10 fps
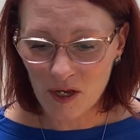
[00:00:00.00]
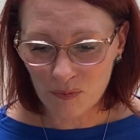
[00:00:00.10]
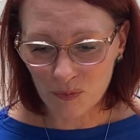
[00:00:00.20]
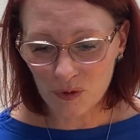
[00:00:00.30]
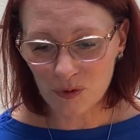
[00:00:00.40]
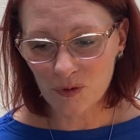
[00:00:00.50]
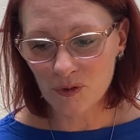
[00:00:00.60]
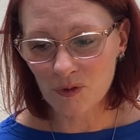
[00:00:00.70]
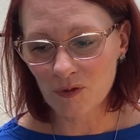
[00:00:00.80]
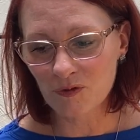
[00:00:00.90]

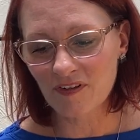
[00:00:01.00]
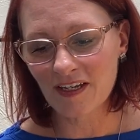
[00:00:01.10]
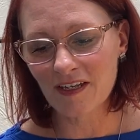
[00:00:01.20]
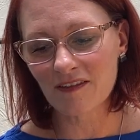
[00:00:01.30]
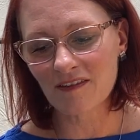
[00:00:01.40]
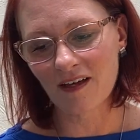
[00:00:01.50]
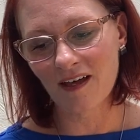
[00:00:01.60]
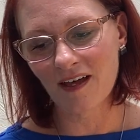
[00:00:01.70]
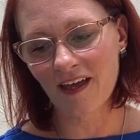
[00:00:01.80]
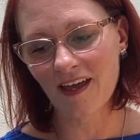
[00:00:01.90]
move in
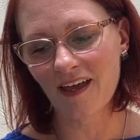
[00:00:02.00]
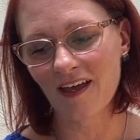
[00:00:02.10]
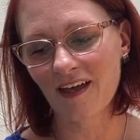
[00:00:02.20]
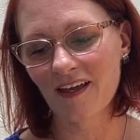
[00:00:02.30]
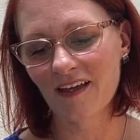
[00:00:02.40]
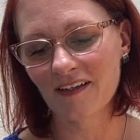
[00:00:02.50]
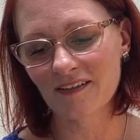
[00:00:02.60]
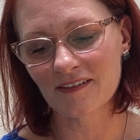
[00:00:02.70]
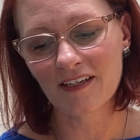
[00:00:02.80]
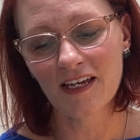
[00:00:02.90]
the
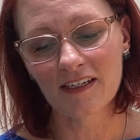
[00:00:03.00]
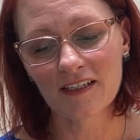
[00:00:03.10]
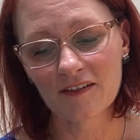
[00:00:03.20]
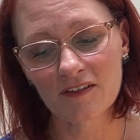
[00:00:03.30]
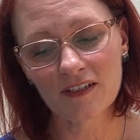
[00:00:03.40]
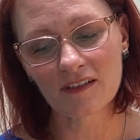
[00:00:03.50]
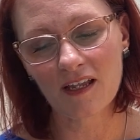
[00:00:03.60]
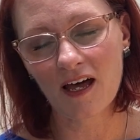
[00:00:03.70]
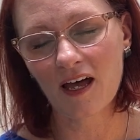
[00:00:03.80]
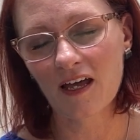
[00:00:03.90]
hand, giving
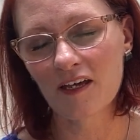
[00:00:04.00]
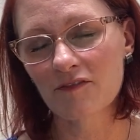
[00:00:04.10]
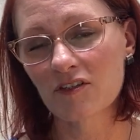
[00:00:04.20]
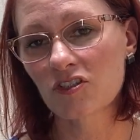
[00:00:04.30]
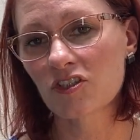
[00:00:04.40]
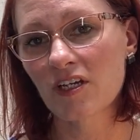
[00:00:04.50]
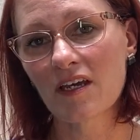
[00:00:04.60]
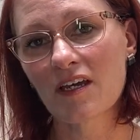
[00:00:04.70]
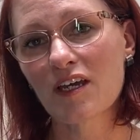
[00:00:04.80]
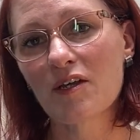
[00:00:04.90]
life the
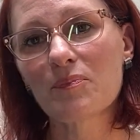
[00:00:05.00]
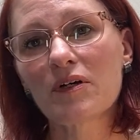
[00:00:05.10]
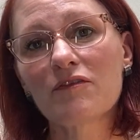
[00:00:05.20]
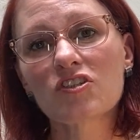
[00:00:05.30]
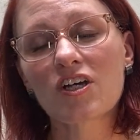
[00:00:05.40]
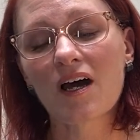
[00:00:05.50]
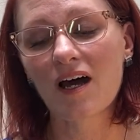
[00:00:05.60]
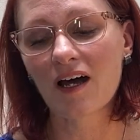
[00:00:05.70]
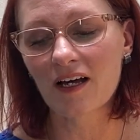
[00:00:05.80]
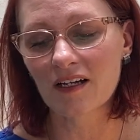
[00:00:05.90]
shape of
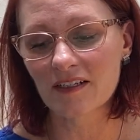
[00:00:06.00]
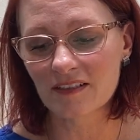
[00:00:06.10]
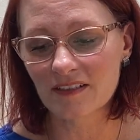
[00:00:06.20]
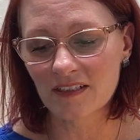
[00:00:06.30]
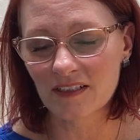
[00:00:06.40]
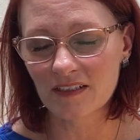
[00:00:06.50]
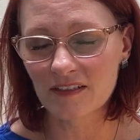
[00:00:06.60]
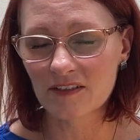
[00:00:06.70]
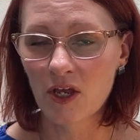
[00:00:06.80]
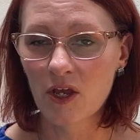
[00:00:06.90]
justice.